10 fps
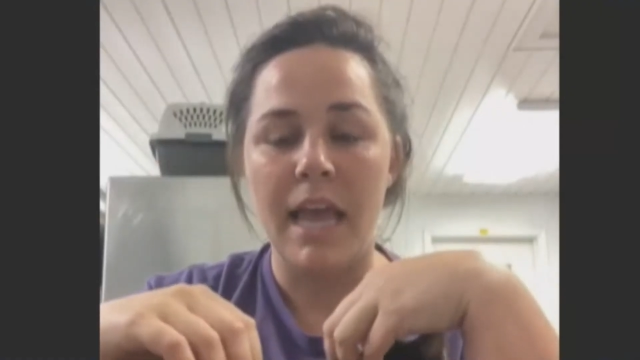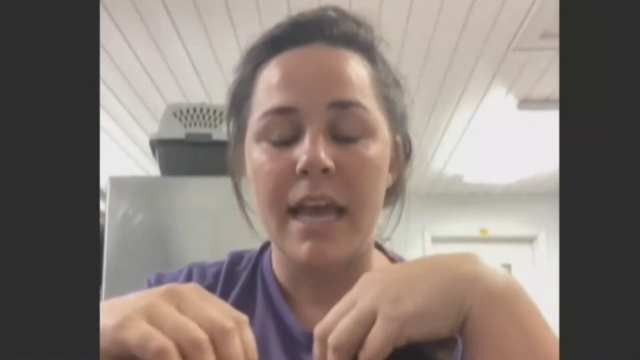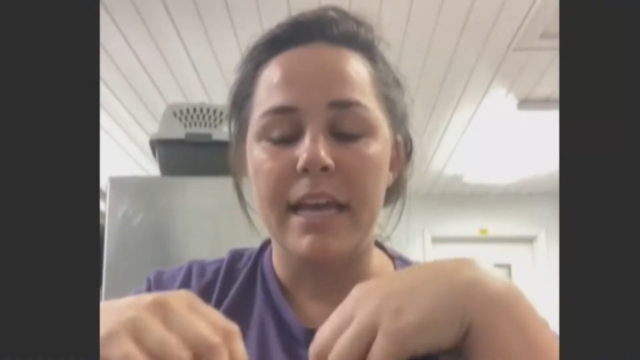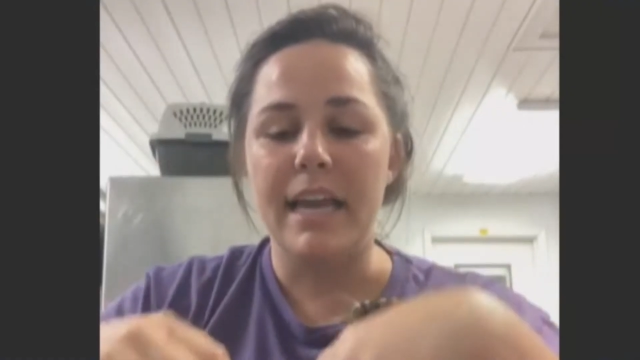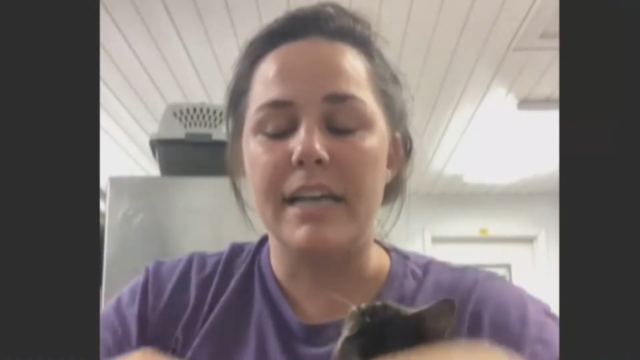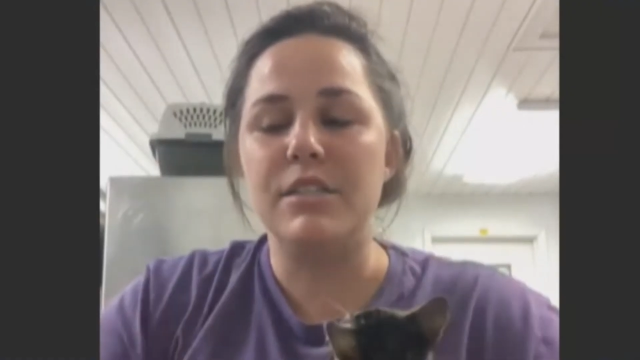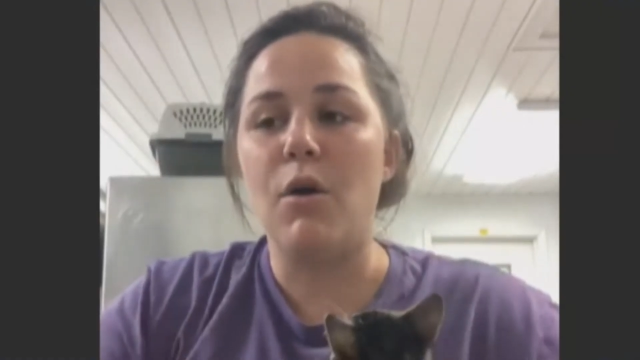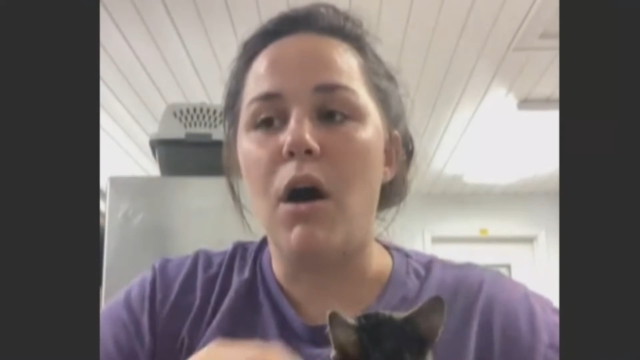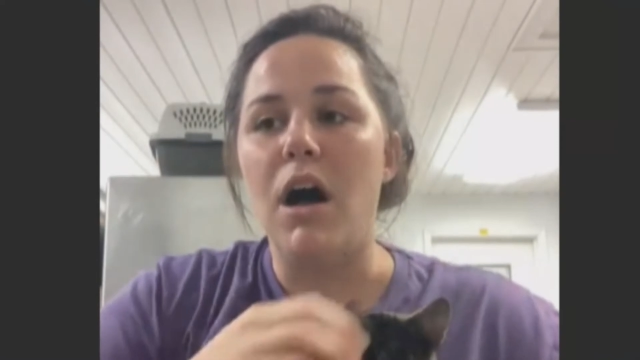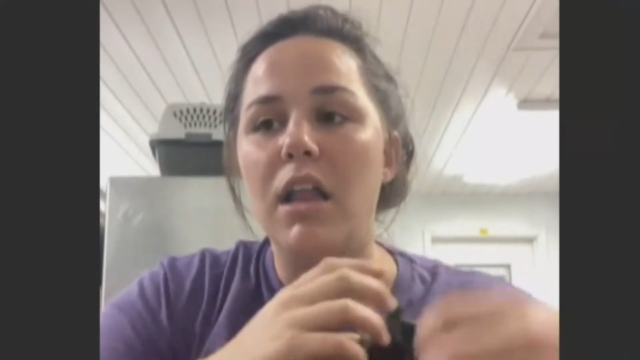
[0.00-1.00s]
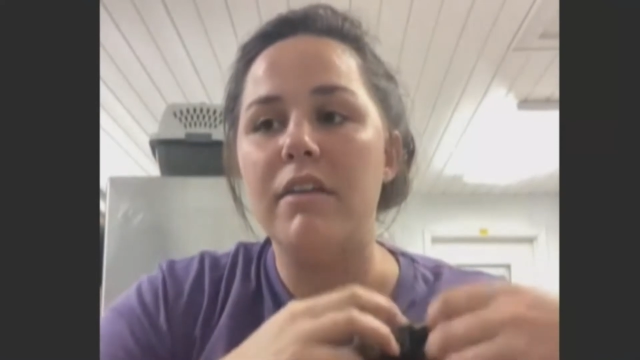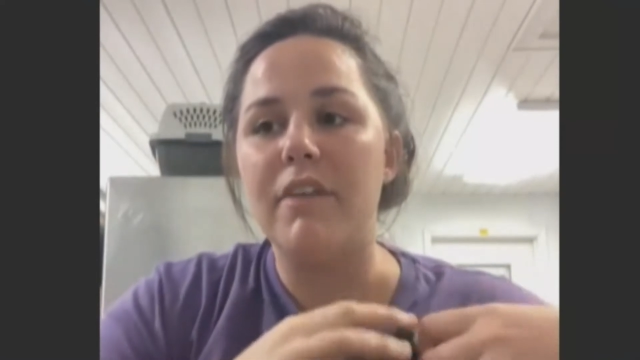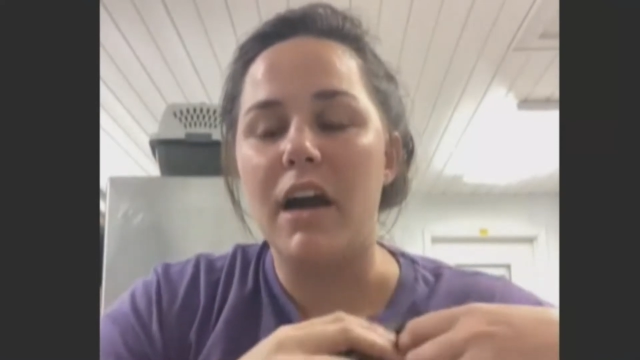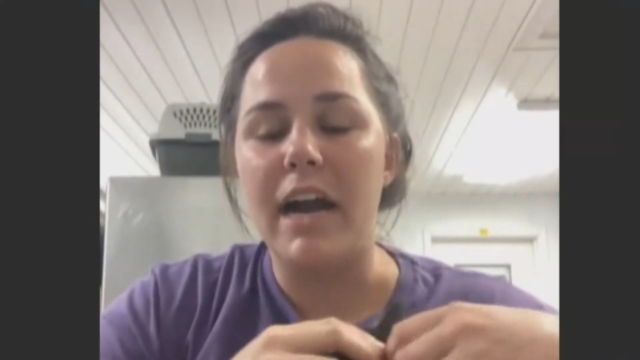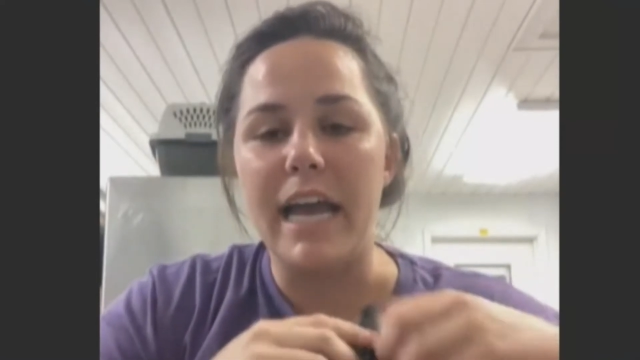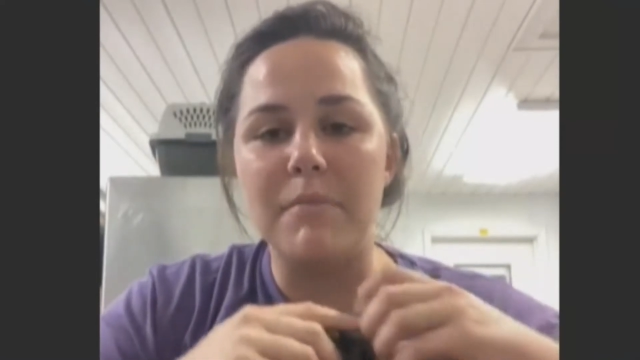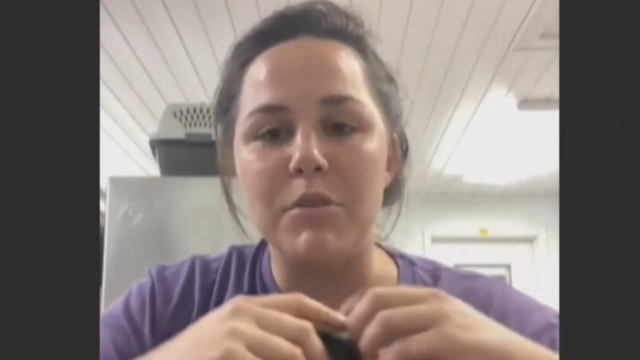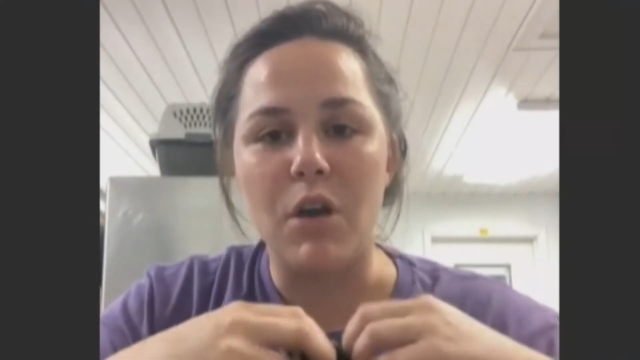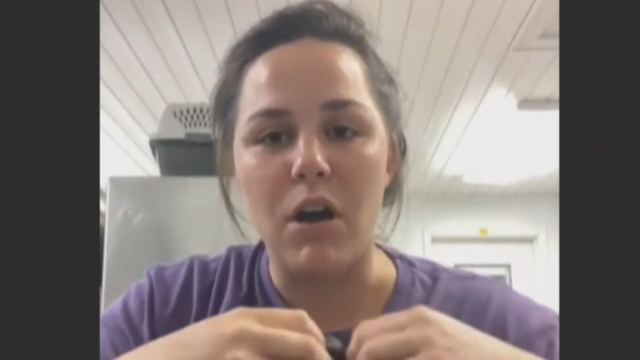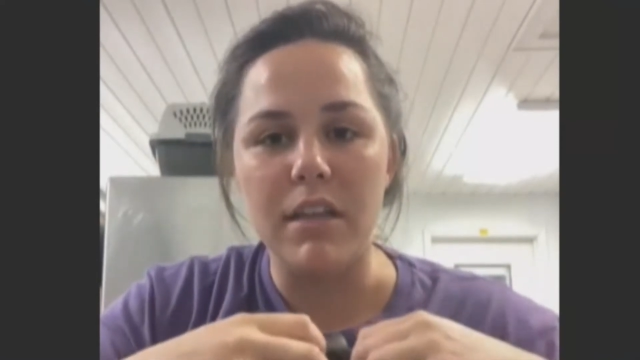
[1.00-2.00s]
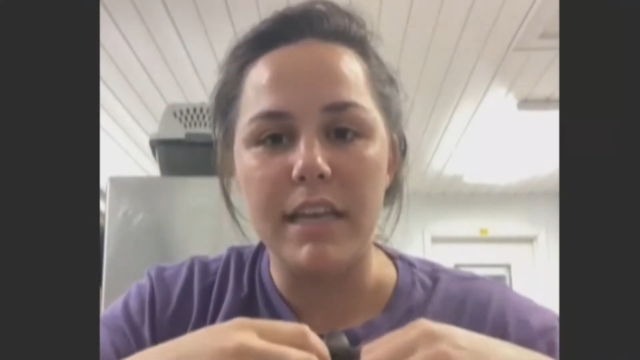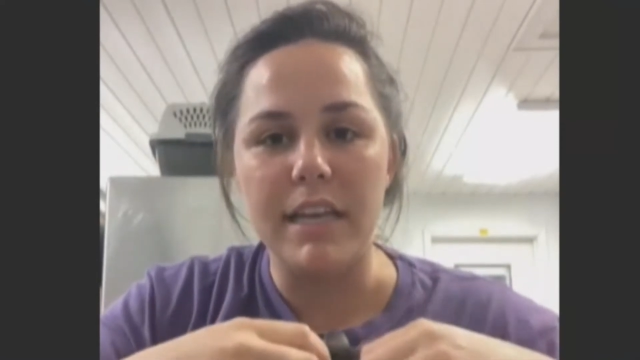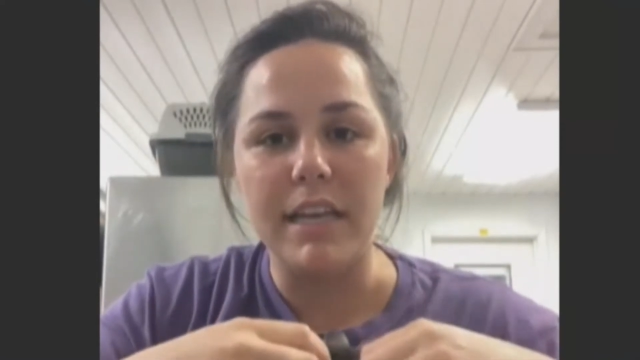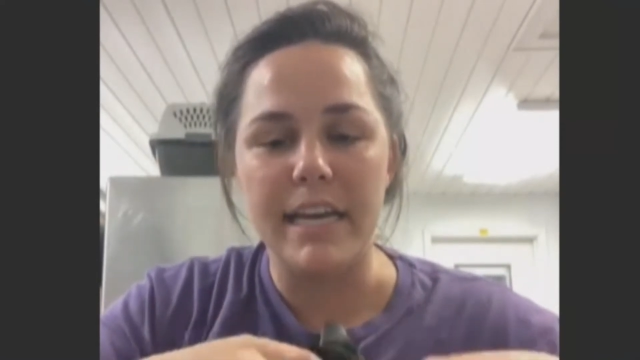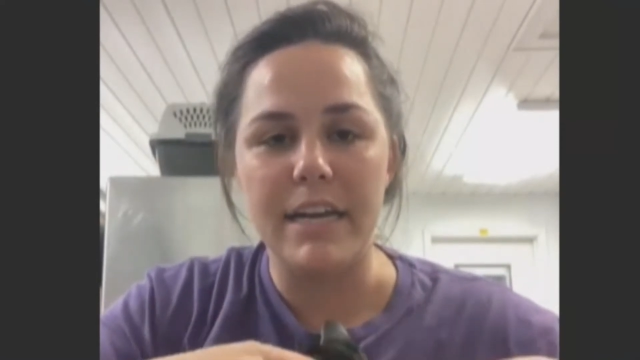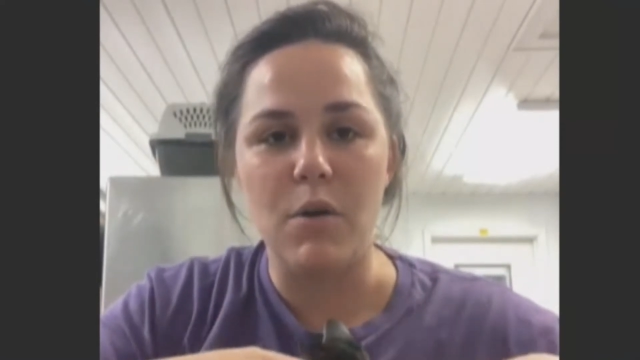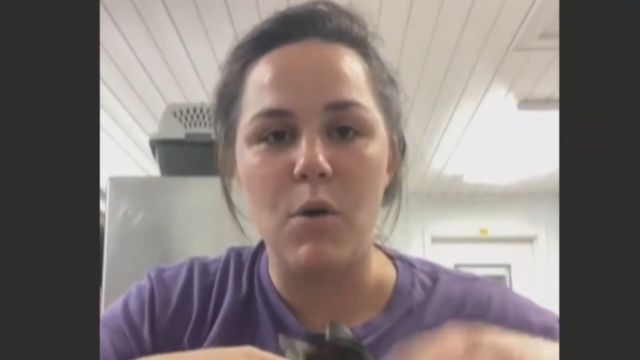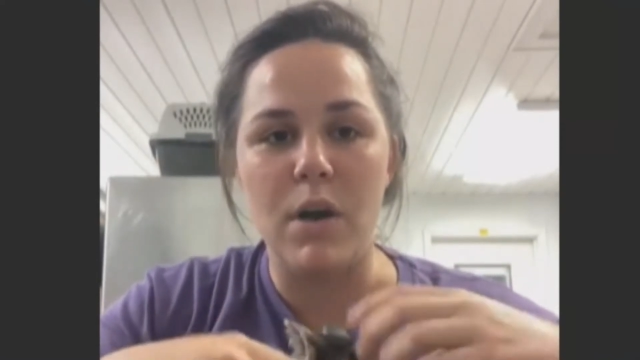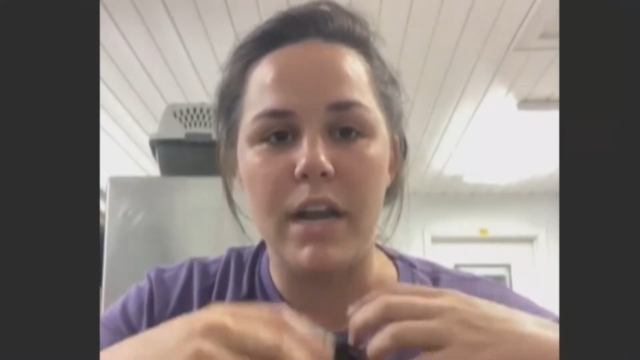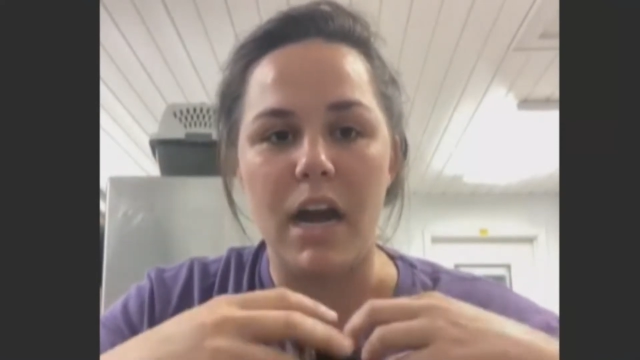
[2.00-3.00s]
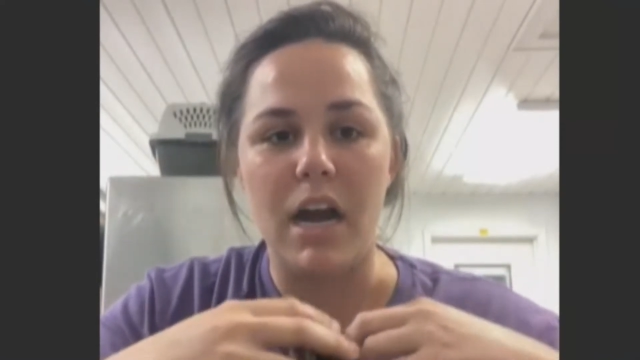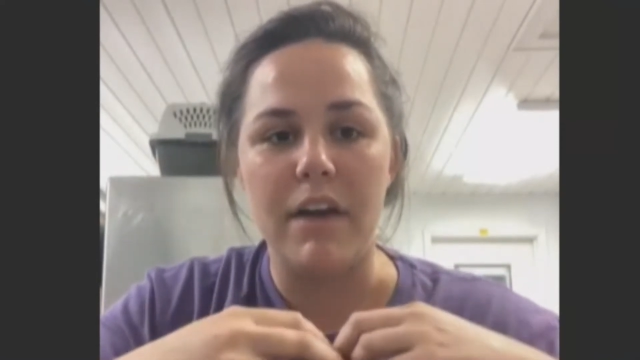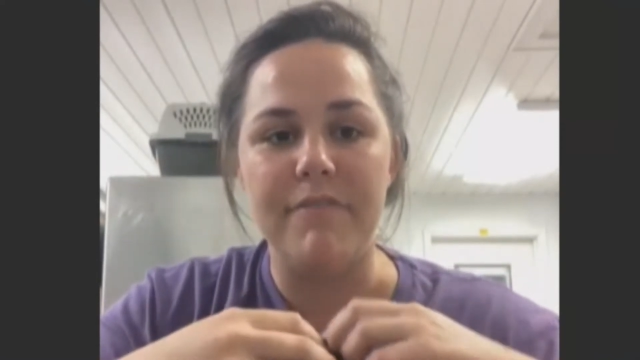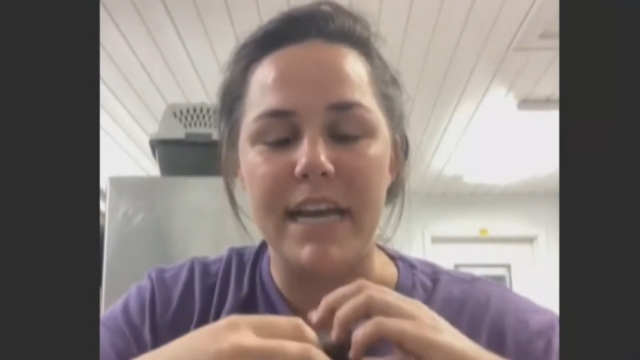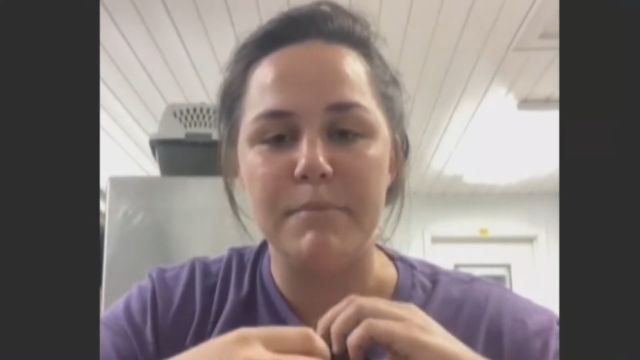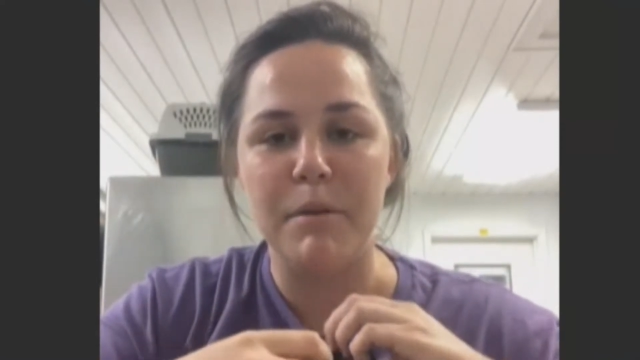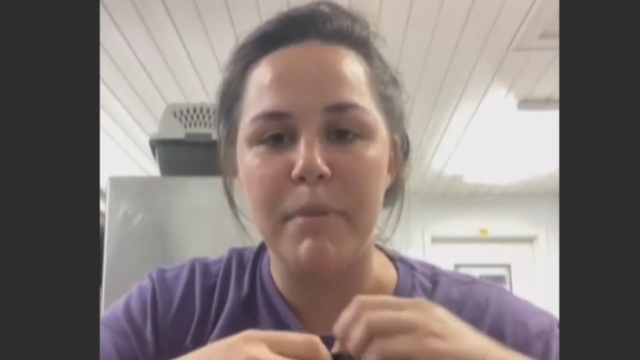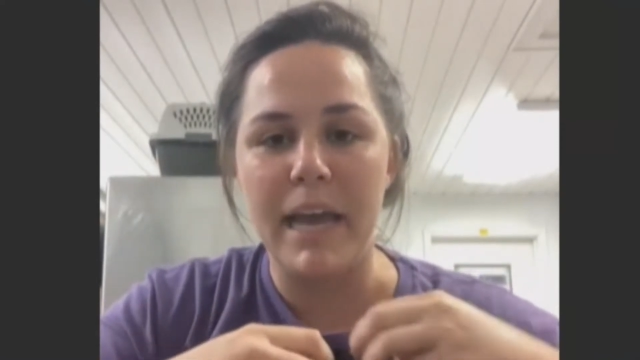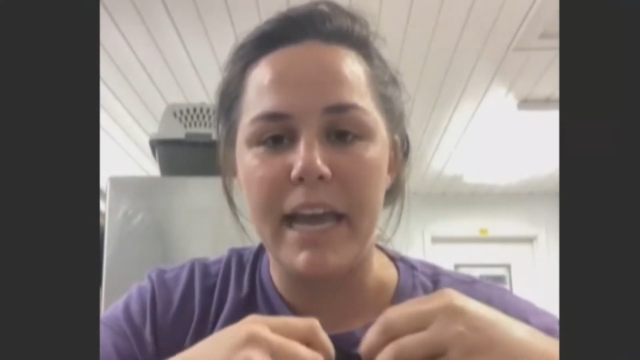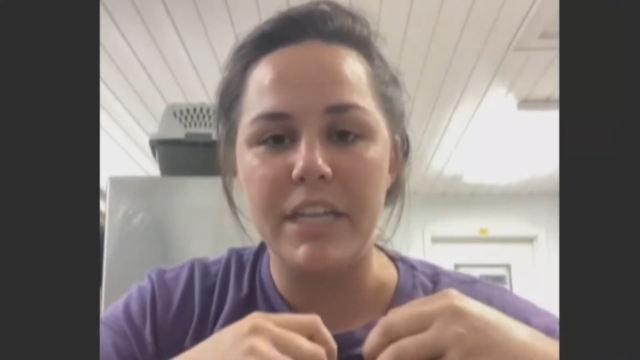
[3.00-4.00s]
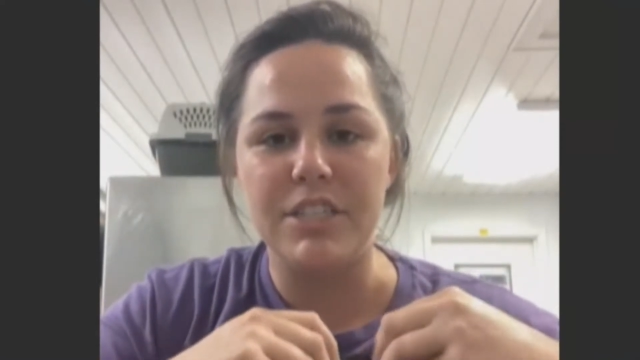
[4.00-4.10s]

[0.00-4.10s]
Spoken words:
Yeah, so all of our animals are listed on our Facebook page,